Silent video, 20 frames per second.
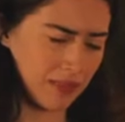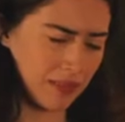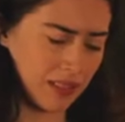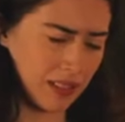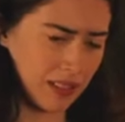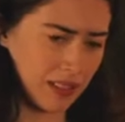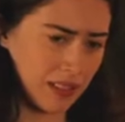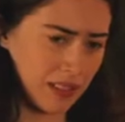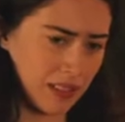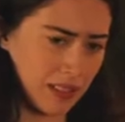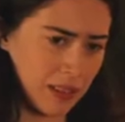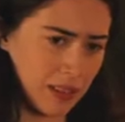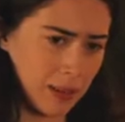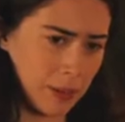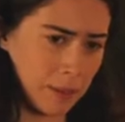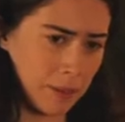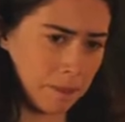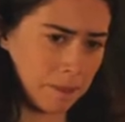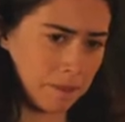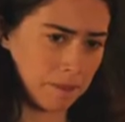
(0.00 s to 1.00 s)

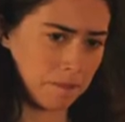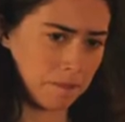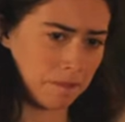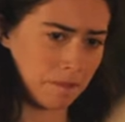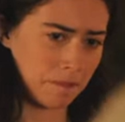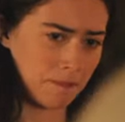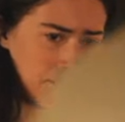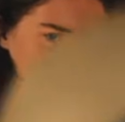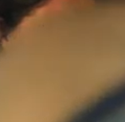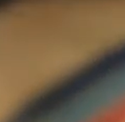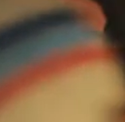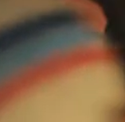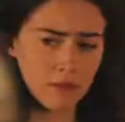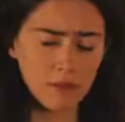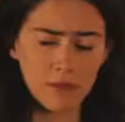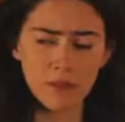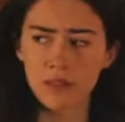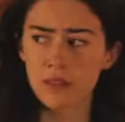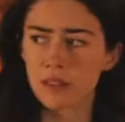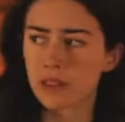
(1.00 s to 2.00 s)

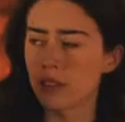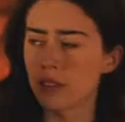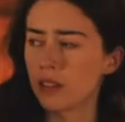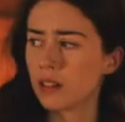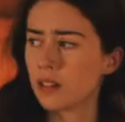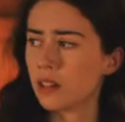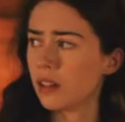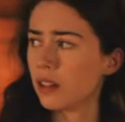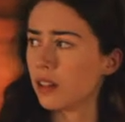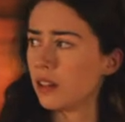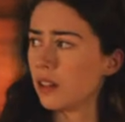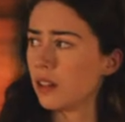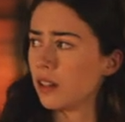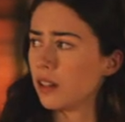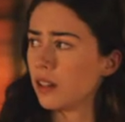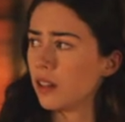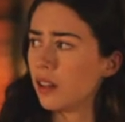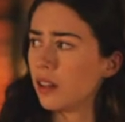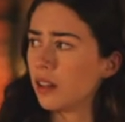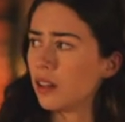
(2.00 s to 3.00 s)

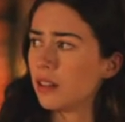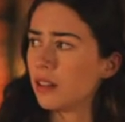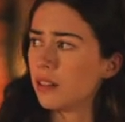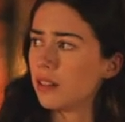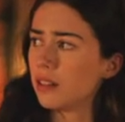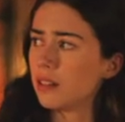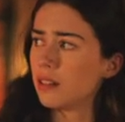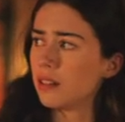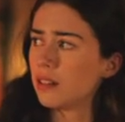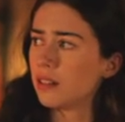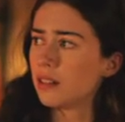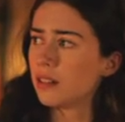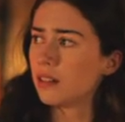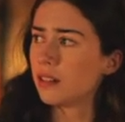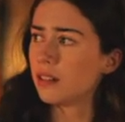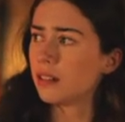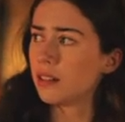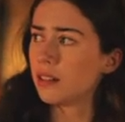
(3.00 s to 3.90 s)
[no speech]